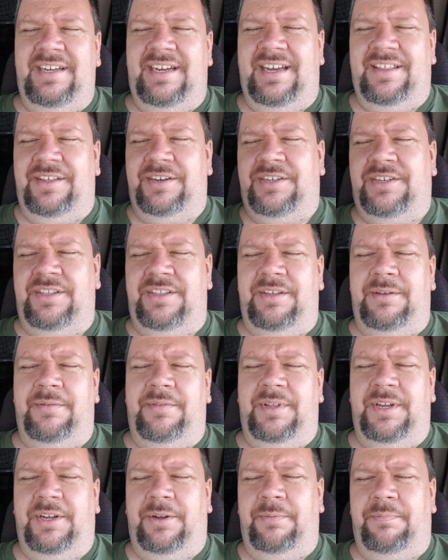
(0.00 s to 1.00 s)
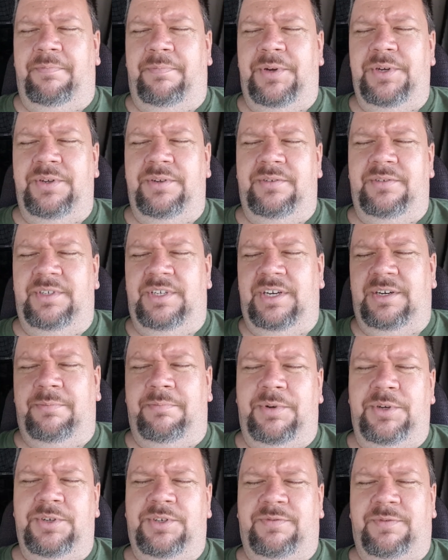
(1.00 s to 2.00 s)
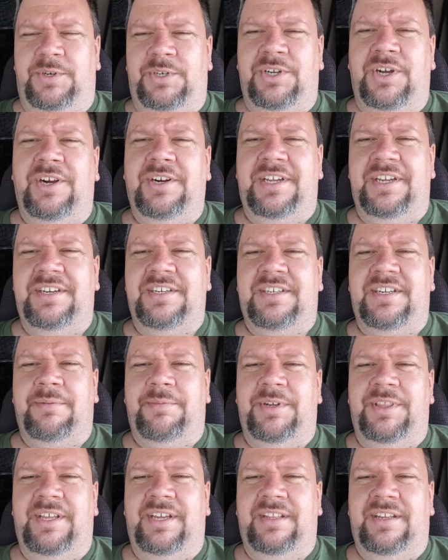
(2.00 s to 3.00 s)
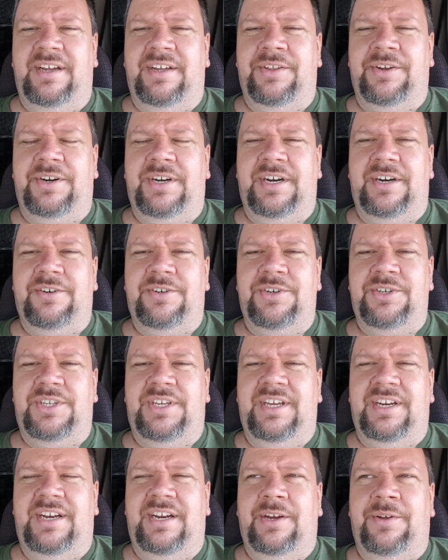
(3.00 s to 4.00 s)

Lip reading: yeah, the little boost for talking to someone that other characters get